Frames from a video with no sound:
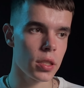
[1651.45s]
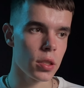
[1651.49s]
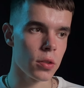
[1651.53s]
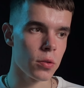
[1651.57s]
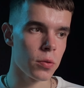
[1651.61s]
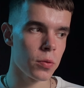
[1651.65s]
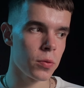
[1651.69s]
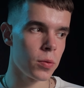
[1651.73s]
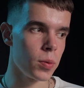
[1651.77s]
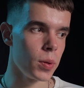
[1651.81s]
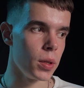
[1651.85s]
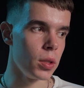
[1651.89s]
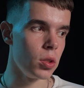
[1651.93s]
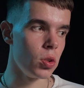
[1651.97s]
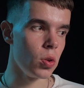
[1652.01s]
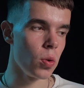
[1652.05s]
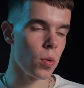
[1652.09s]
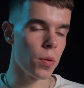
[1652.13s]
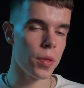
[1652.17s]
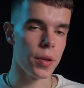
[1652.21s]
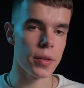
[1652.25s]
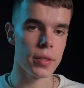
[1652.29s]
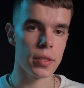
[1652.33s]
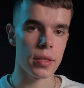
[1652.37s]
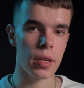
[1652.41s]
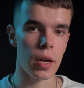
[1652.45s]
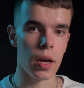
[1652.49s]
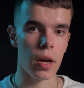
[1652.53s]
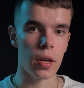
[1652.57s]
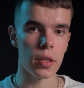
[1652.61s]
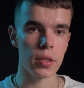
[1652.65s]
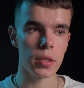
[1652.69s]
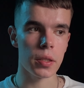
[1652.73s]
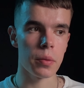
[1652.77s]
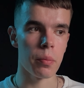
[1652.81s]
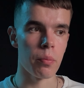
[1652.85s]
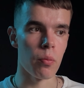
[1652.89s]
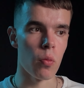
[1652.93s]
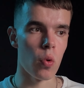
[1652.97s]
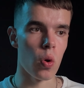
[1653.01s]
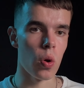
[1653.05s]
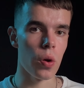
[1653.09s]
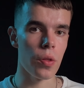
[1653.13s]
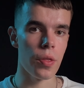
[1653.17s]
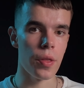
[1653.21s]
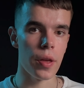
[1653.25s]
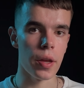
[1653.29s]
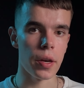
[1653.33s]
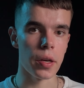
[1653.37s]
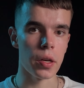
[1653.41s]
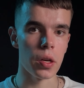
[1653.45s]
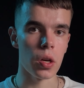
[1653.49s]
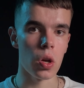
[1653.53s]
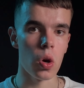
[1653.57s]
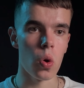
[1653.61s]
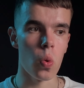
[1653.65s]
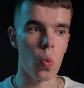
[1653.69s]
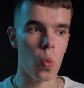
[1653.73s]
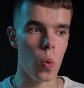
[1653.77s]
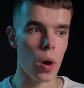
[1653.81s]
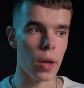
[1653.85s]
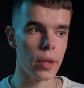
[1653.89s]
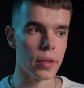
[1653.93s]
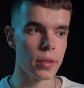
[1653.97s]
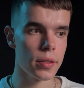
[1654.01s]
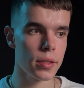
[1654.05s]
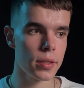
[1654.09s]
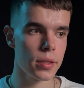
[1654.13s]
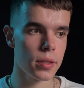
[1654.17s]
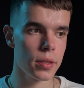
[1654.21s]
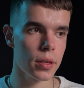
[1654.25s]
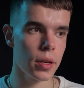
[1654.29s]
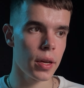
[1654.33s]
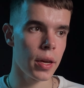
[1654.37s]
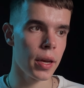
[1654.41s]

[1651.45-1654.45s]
if we do this task more than once.